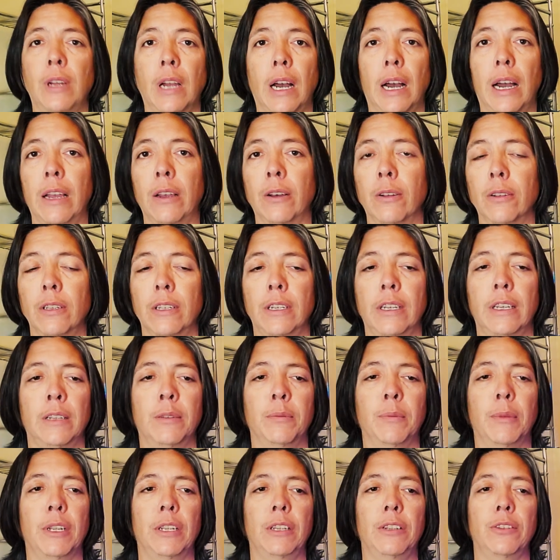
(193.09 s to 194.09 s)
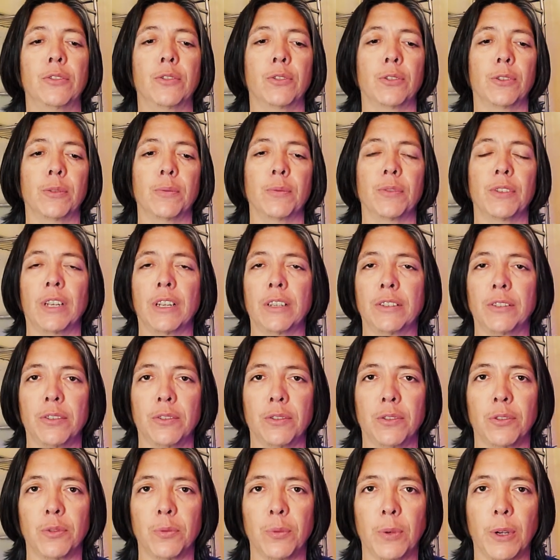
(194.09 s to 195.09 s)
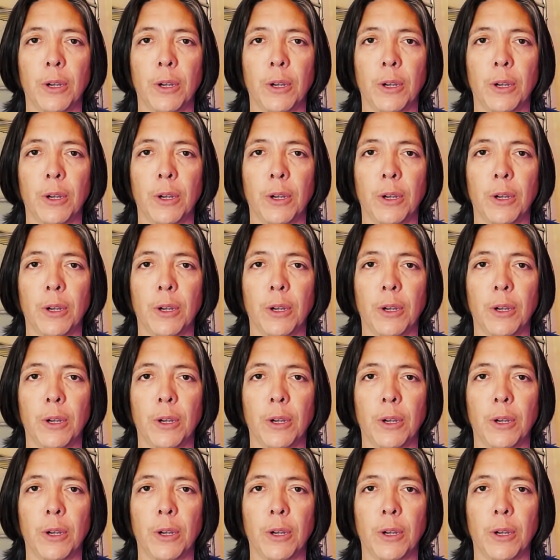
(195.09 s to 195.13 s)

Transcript: guile in many circumstances as